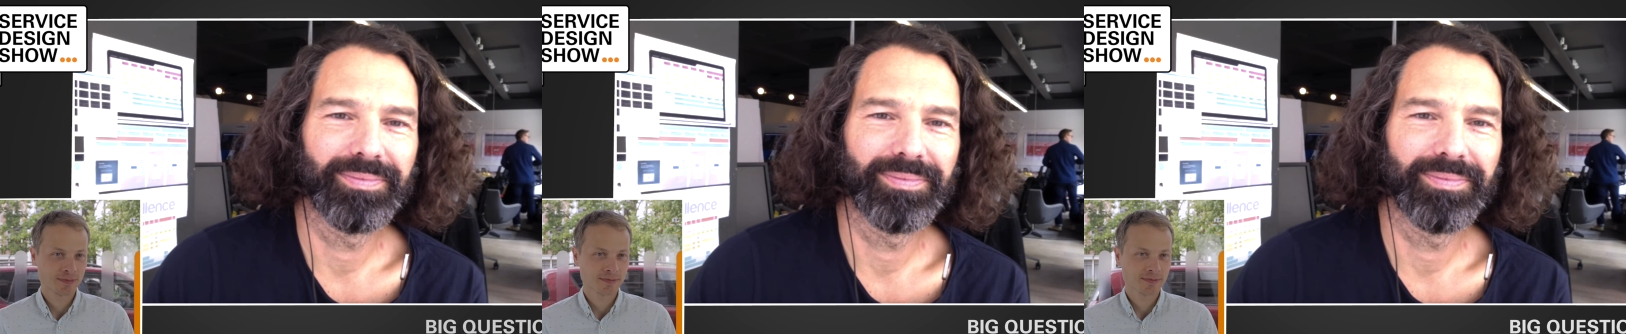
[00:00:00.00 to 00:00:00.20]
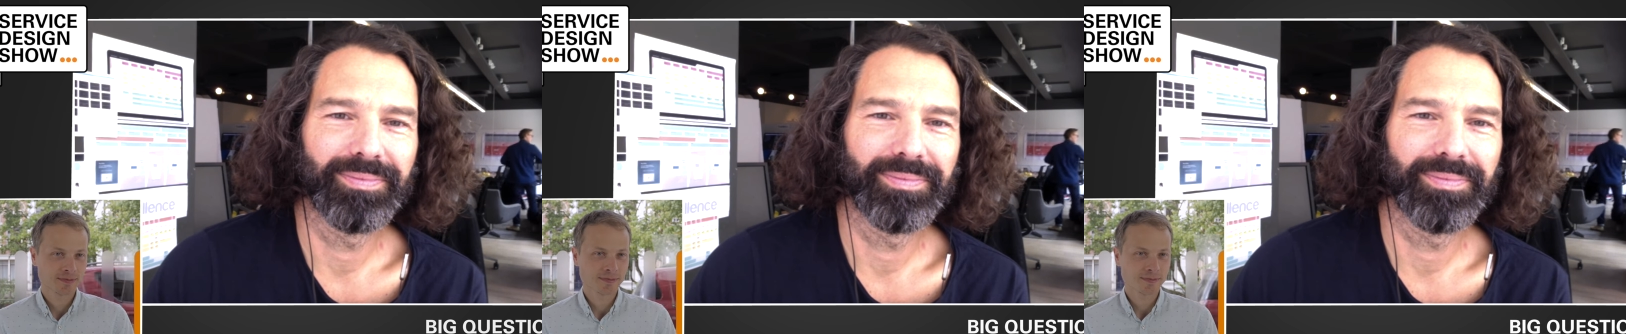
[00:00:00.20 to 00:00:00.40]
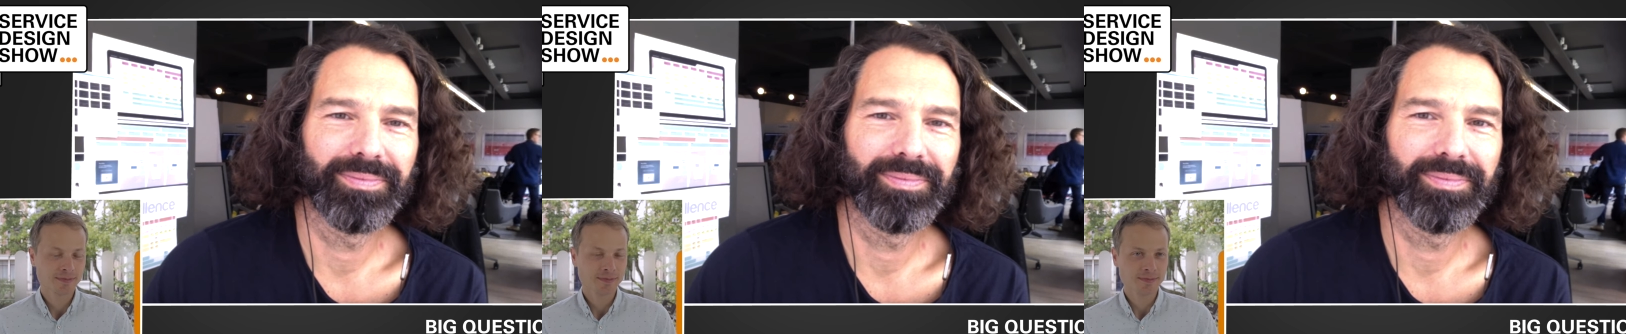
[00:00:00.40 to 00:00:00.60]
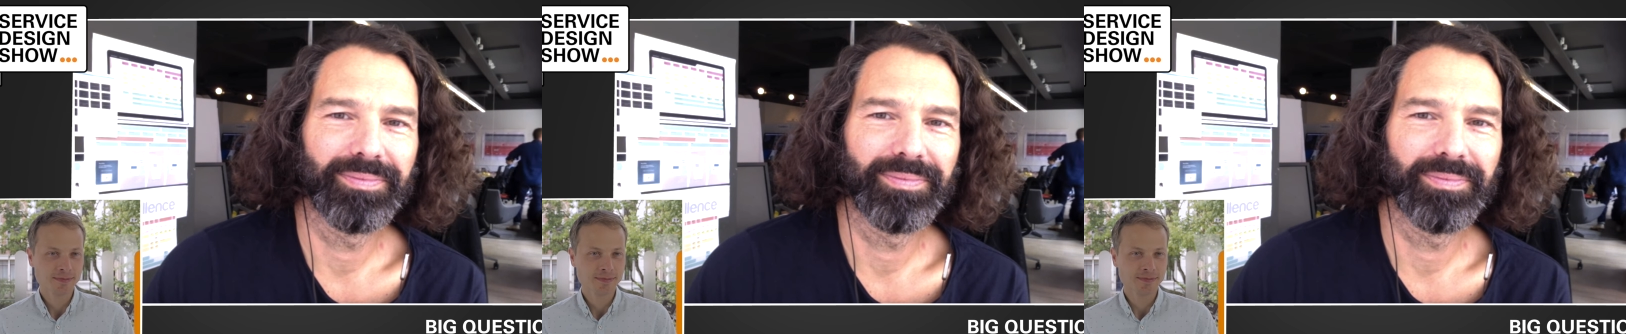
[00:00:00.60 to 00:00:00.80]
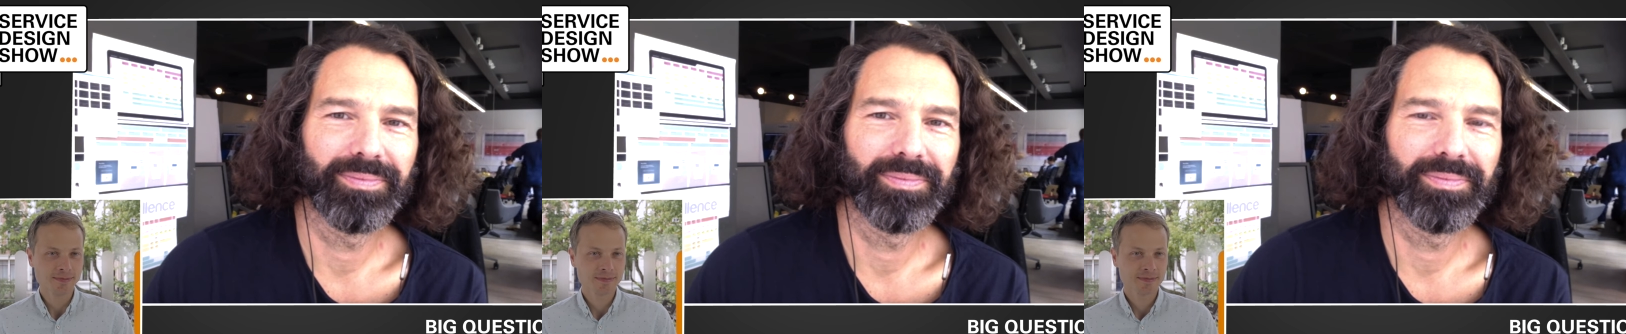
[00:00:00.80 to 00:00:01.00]

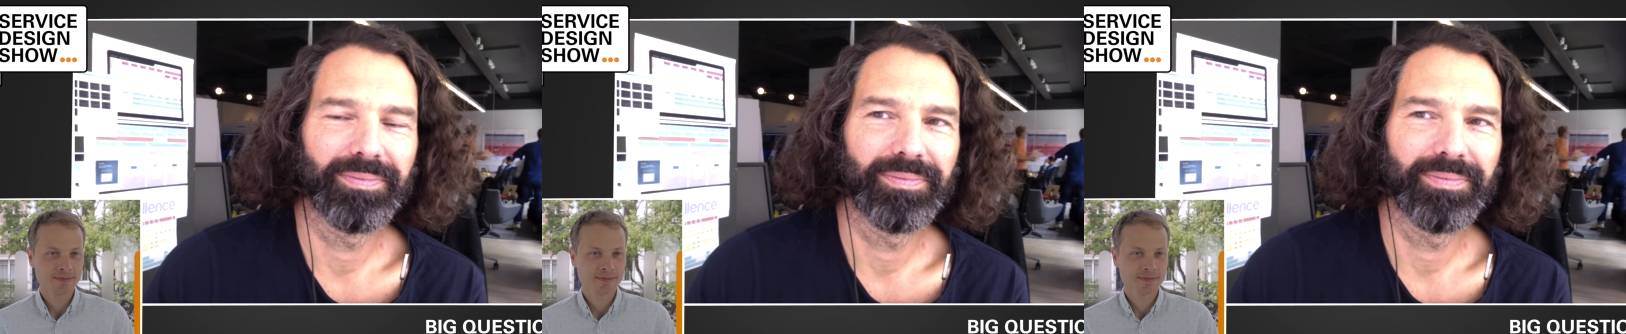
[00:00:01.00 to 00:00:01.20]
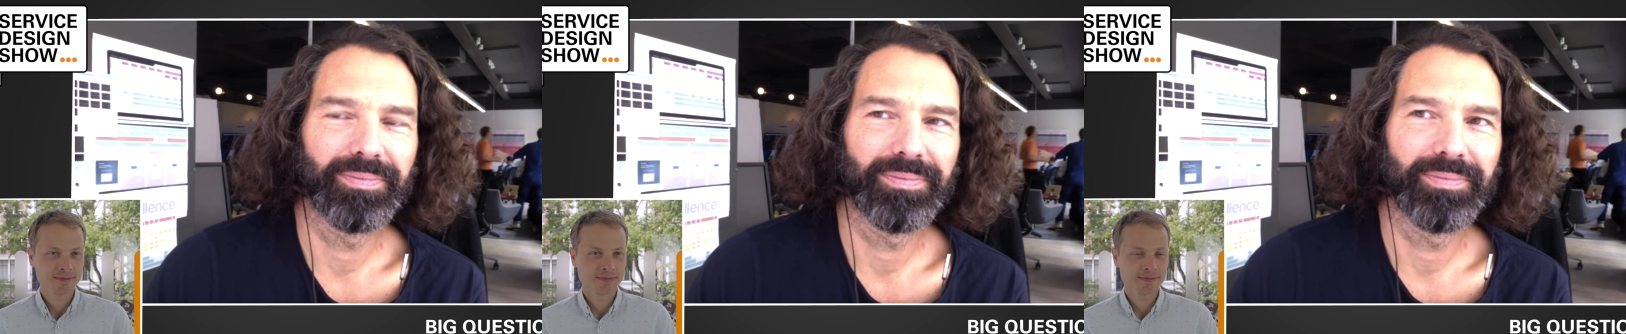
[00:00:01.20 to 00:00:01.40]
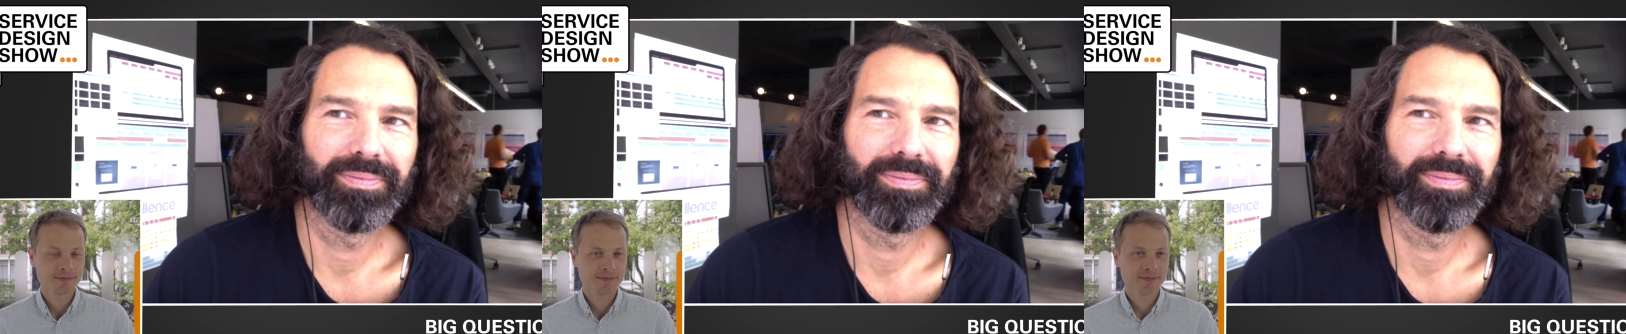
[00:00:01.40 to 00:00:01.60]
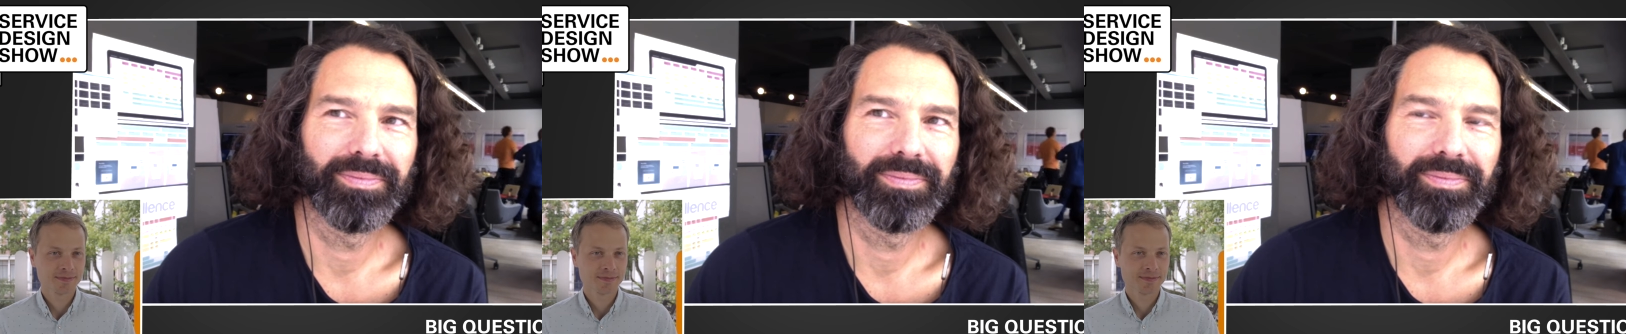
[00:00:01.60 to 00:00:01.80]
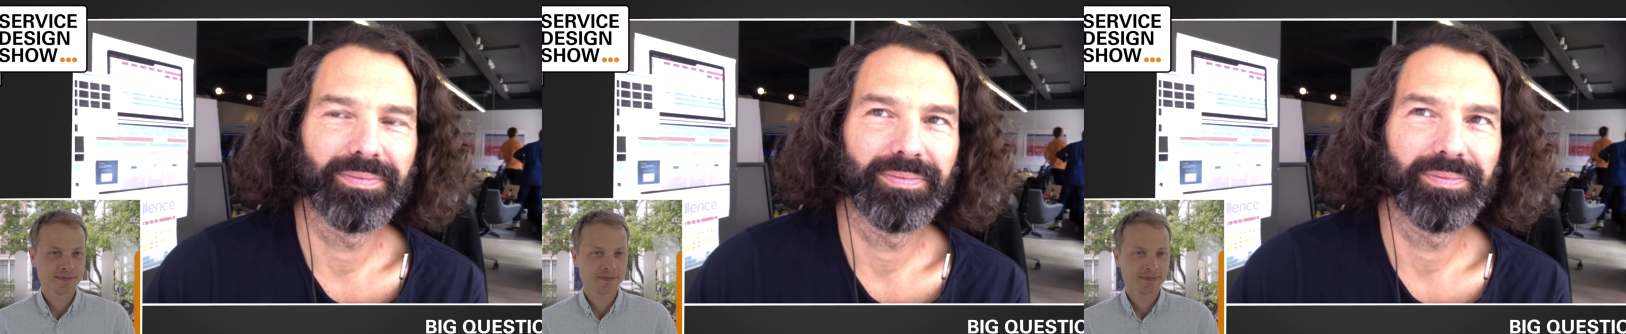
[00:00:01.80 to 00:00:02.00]

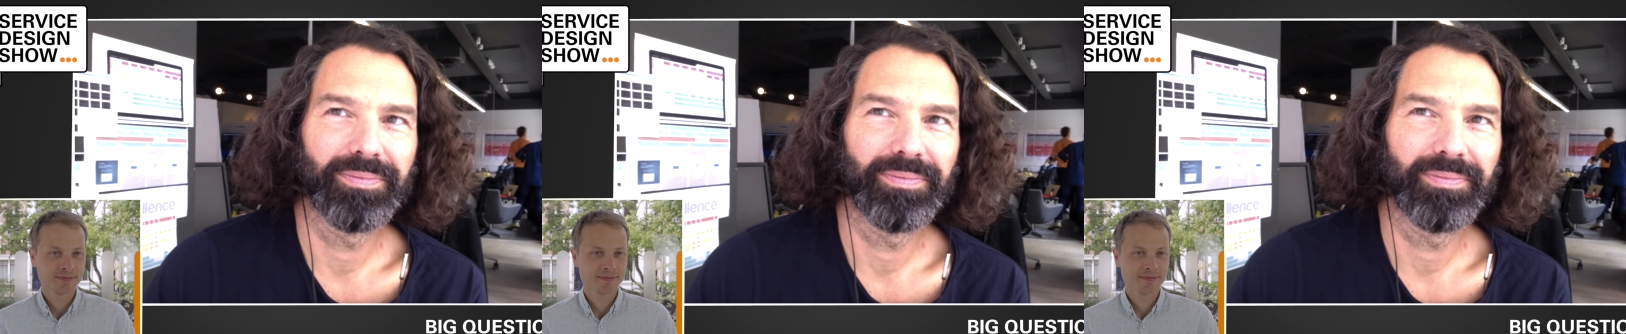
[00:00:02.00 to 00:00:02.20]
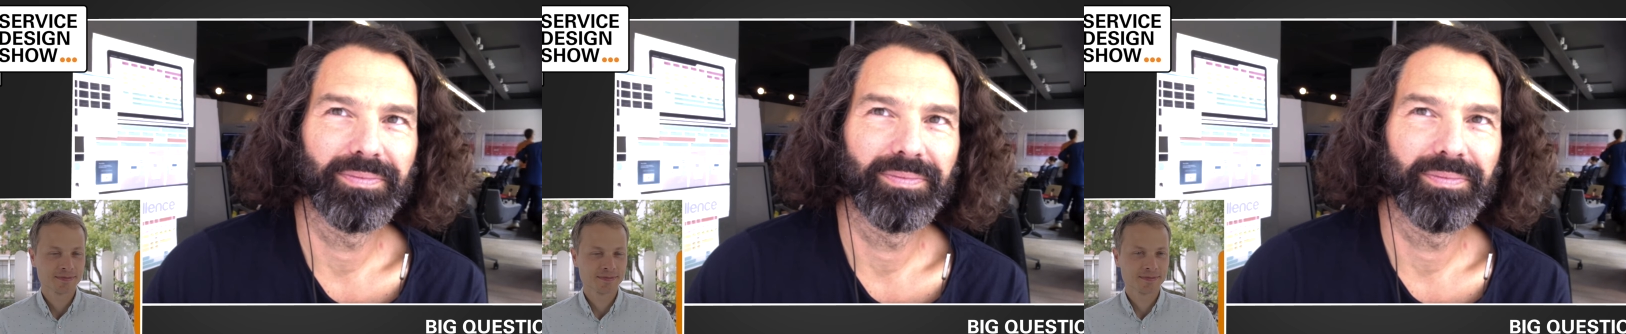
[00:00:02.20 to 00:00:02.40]
No one is speaking in this clip.